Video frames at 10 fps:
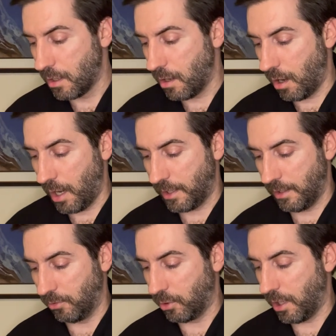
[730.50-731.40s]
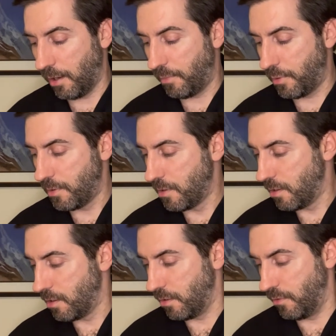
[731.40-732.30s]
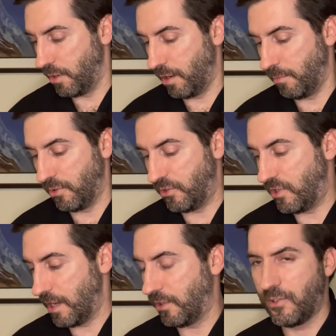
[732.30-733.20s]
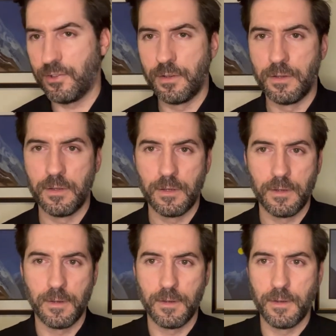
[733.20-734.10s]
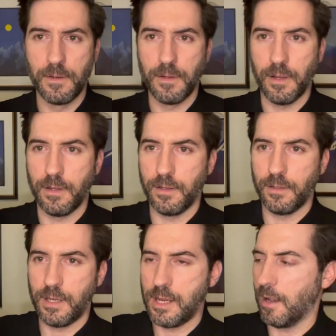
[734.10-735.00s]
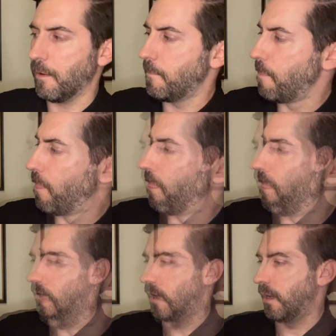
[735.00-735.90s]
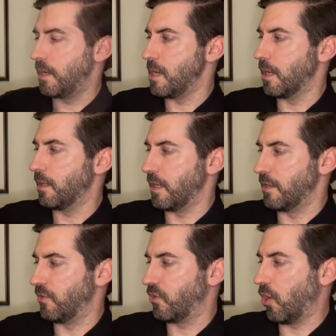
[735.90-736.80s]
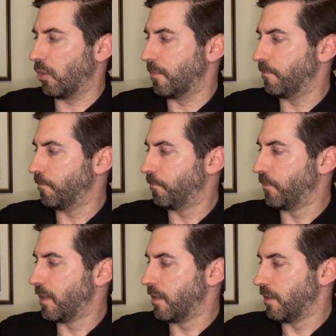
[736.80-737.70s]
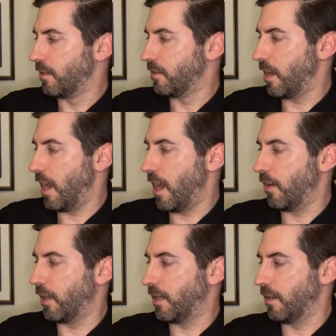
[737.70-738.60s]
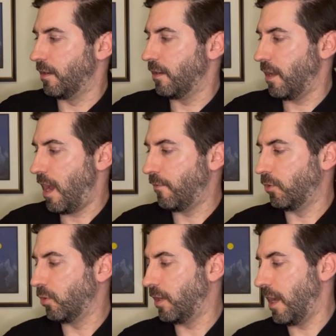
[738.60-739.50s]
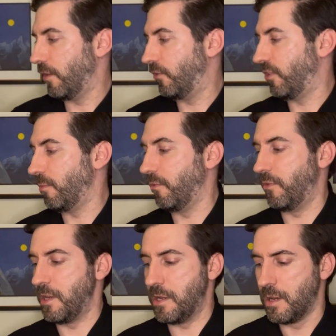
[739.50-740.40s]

I can look up the number six here, uh, here in this column, and I can have a look at some of the